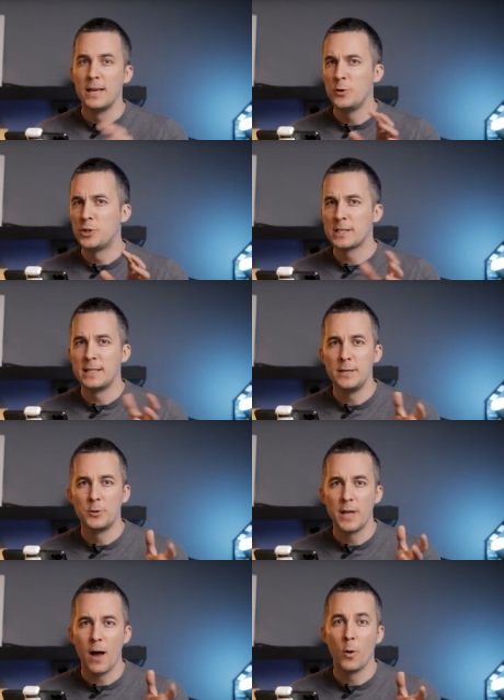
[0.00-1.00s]
you just need
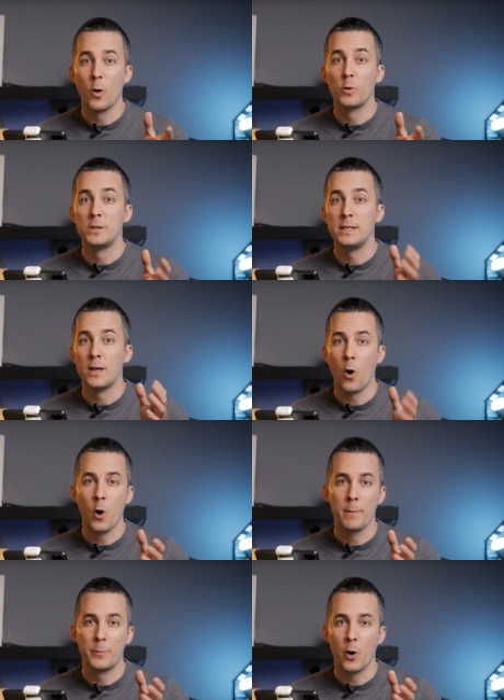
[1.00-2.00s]
to download the
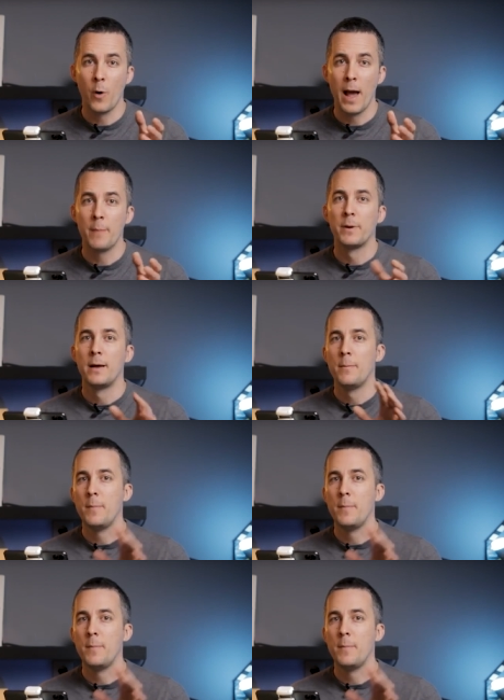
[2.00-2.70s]
Hohem Pro app,